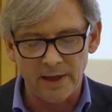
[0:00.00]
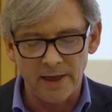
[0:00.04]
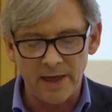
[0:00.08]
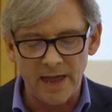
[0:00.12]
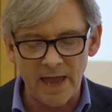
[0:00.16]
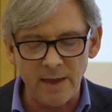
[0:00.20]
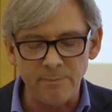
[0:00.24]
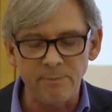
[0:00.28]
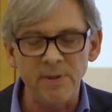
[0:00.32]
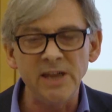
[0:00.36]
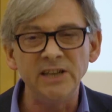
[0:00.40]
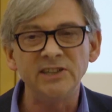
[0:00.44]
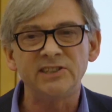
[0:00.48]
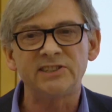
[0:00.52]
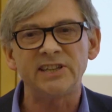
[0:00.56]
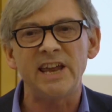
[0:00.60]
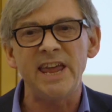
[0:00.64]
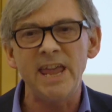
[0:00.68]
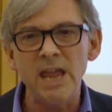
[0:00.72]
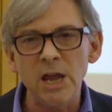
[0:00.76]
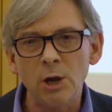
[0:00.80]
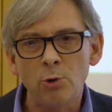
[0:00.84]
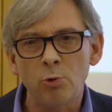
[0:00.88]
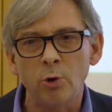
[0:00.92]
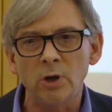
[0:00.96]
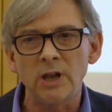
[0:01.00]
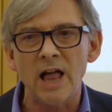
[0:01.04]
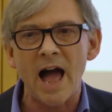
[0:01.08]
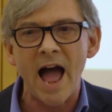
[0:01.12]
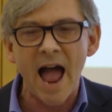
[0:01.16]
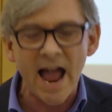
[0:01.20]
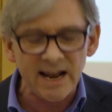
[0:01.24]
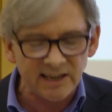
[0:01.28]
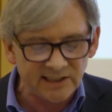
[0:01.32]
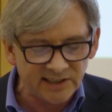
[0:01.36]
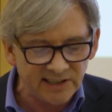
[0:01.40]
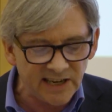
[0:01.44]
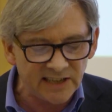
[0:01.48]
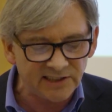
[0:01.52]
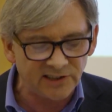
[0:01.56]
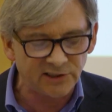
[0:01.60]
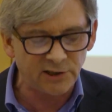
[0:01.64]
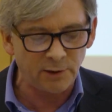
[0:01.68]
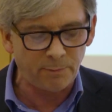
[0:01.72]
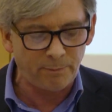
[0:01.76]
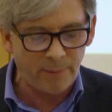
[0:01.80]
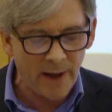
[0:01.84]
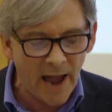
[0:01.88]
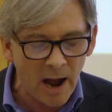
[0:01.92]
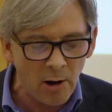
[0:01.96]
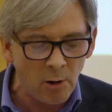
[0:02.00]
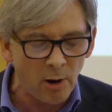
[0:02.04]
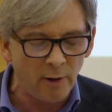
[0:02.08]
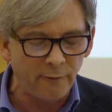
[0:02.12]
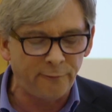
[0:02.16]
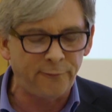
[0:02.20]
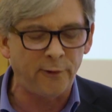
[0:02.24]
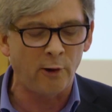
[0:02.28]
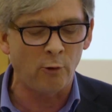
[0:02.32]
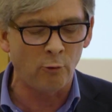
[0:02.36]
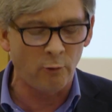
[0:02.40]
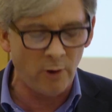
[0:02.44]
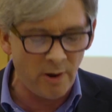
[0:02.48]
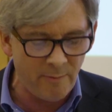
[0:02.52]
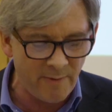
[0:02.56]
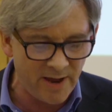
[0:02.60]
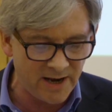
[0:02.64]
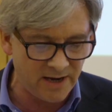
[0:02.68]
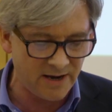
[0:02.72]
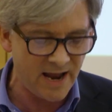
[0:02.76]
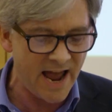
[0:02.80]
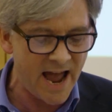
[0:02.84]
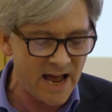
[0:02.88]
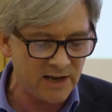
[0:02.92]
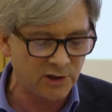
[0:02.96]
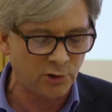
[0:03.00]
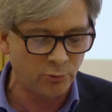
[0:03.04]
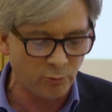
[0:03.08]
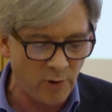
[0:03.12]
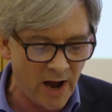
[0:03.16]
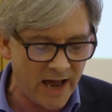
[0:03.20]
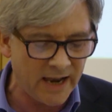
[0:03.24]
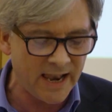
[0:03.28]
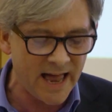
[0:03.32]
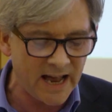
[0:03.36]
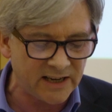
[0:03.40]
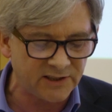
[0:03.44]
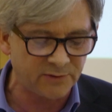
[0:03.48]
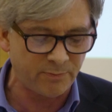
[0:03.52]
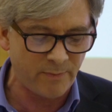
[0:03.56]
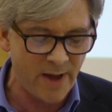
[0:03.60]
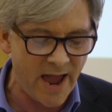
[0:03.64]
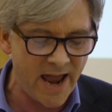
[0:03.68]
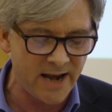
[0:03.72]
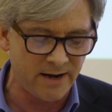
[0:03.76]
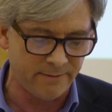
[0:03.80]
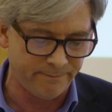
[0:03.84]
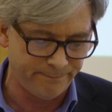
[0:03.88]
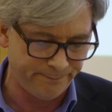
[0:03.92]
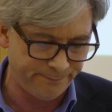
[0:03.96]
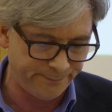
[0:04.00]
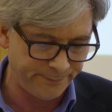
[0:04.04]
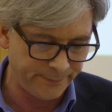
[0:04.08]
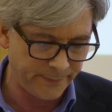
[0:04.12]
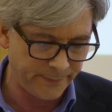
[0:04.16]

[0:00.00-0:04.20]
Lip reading: It means equal access to power for women as well as men.